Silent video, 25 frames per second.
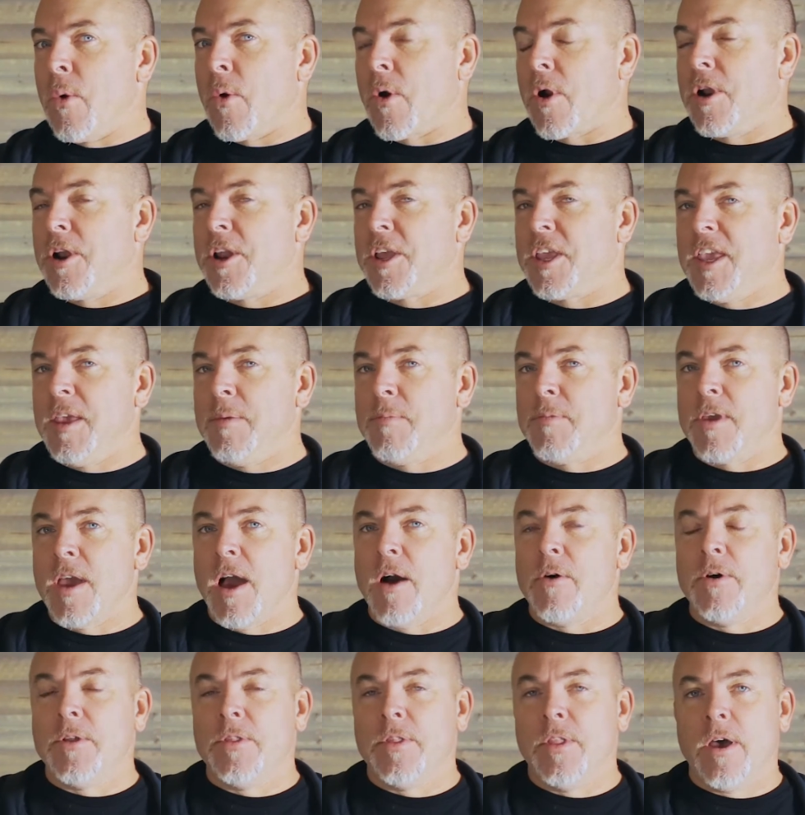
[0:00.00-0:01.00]
We're gonna keep
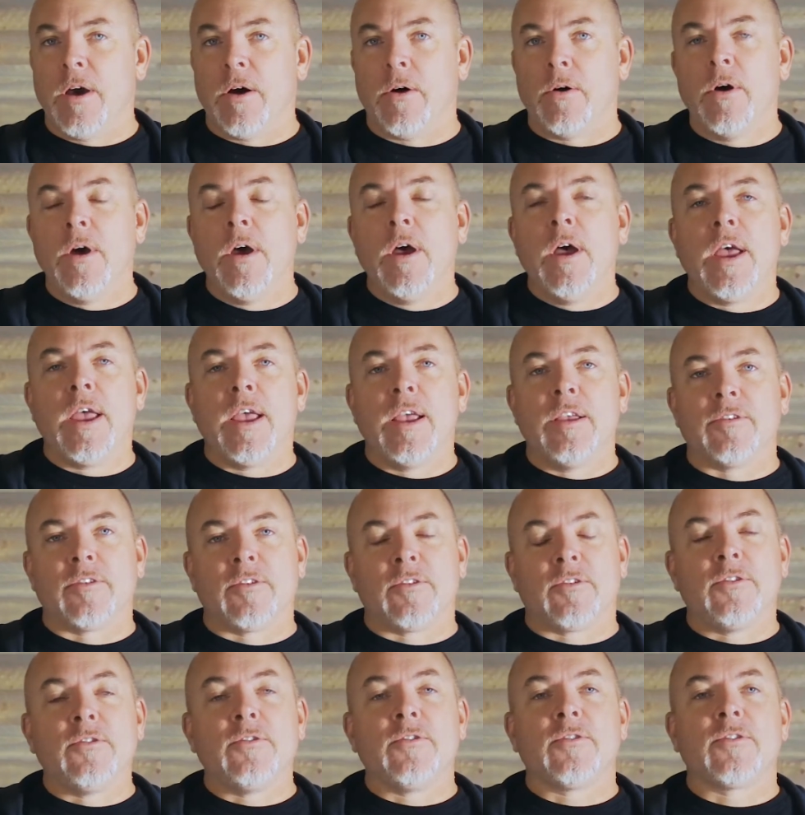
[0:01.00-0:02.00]
going though.
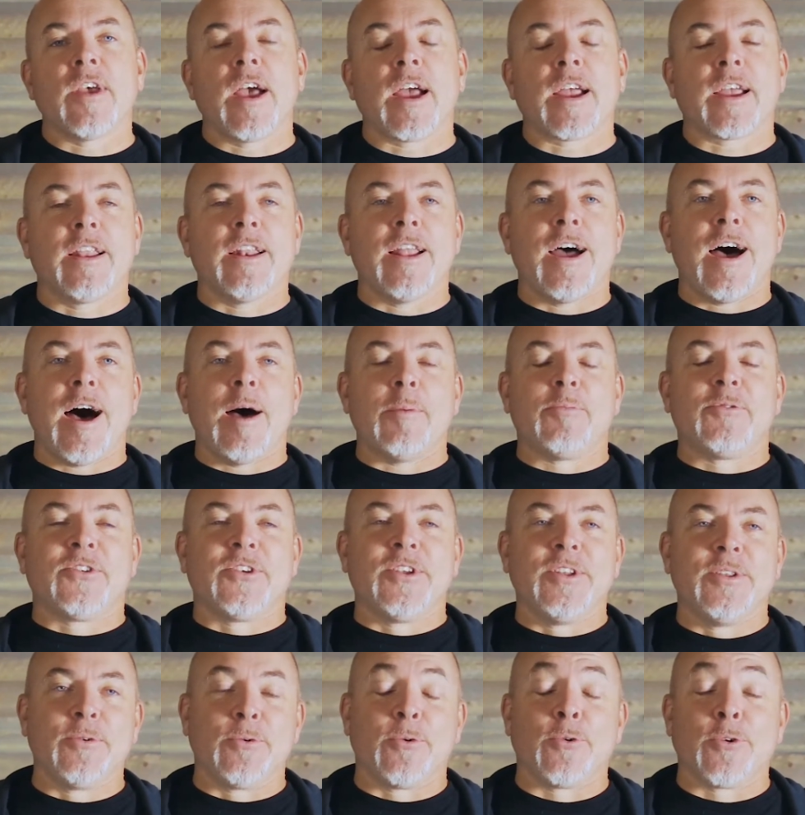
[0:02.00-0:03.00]
Is a 2 second
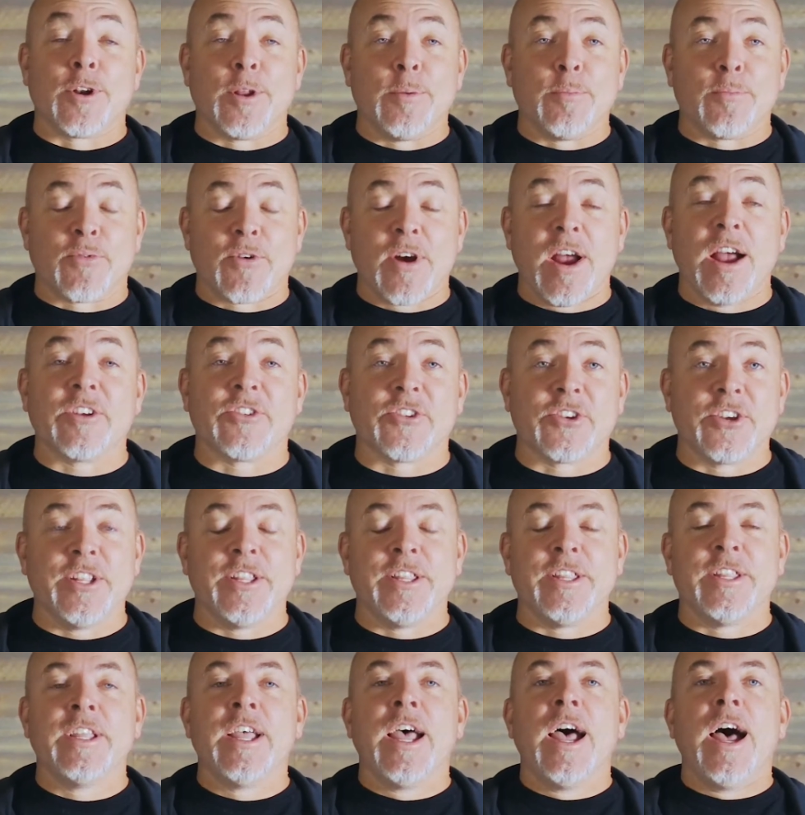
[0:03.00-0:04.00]
option or an
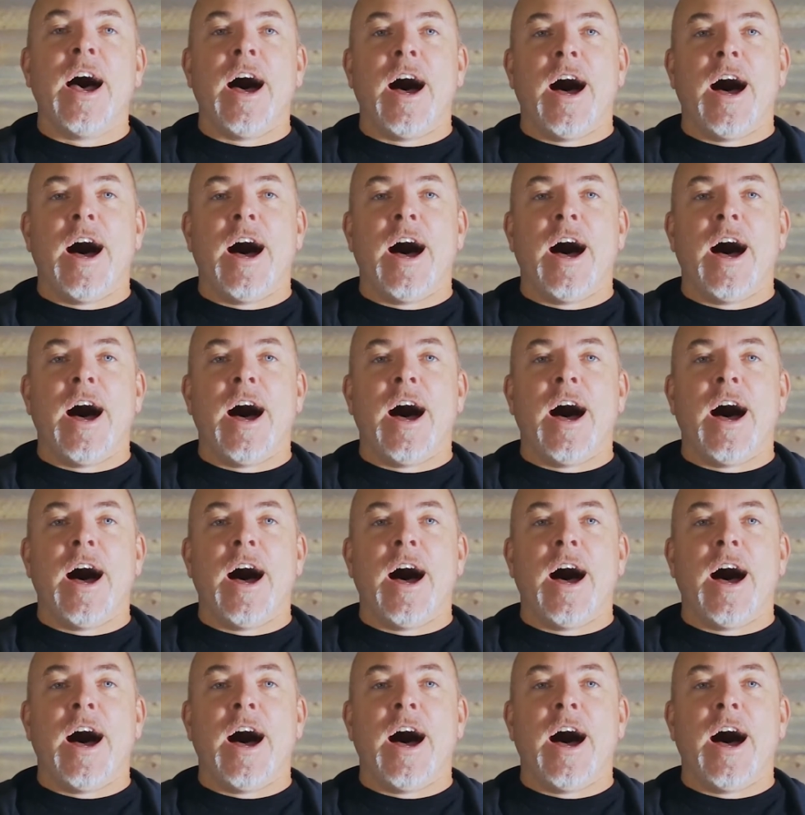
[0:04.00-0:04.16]
impression